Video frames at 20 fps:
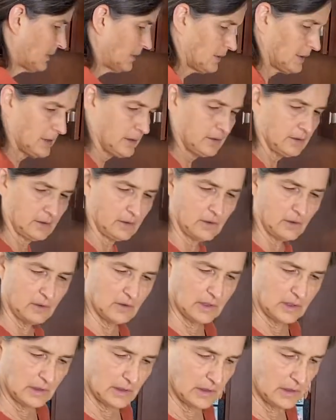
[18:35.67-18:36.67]
Got the
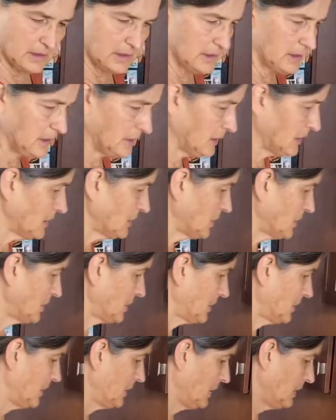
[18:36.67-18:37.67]
coconut in a dish.
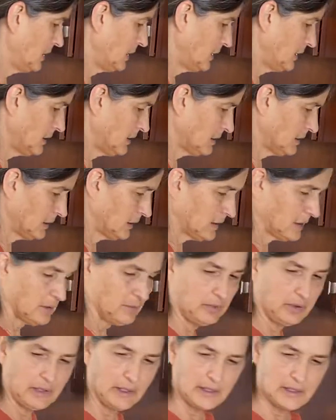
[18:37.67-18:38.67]
Got a
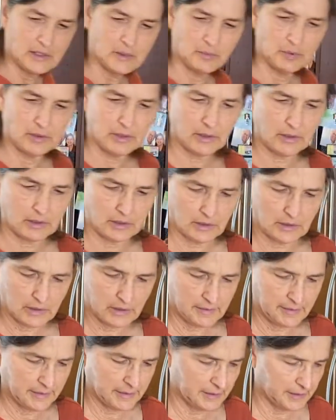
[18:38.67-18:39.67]
plate to put it on
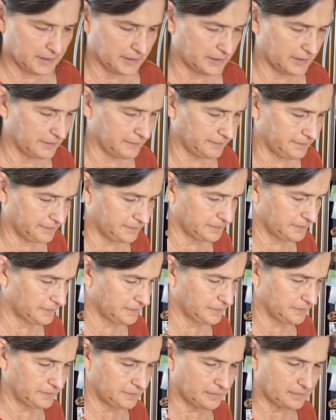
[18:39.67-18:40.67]
here.
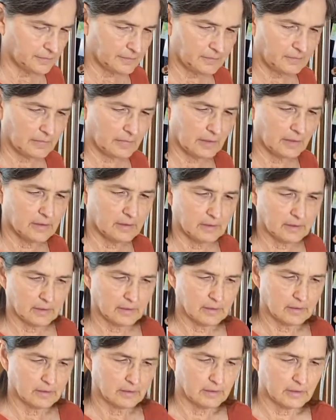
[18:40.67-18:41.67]

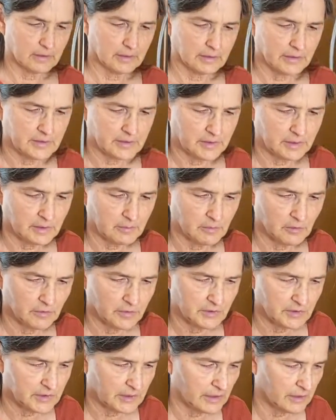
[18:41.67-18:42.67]
I guess I can move
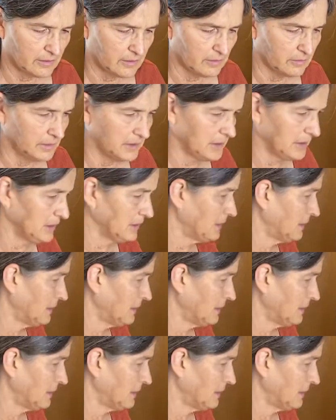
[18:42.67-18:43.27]
this out of the way.